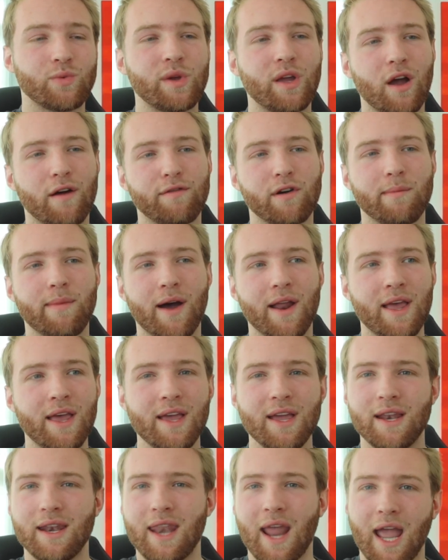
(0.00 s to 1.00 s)
We cover about
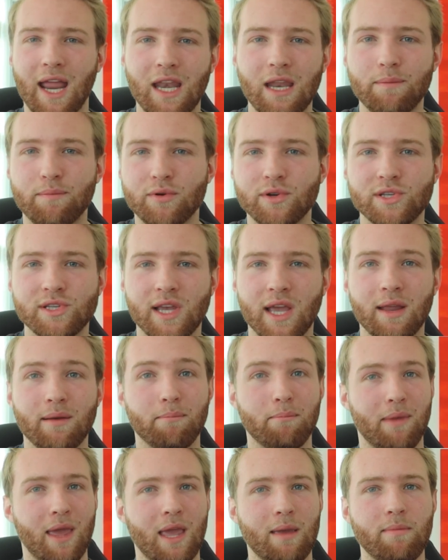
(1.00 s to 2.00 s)

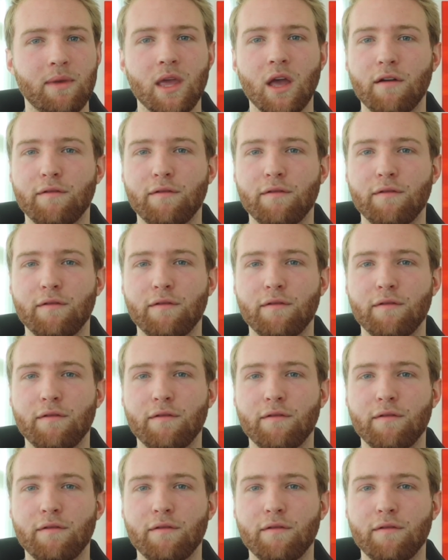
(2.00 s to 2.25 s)
90% maybe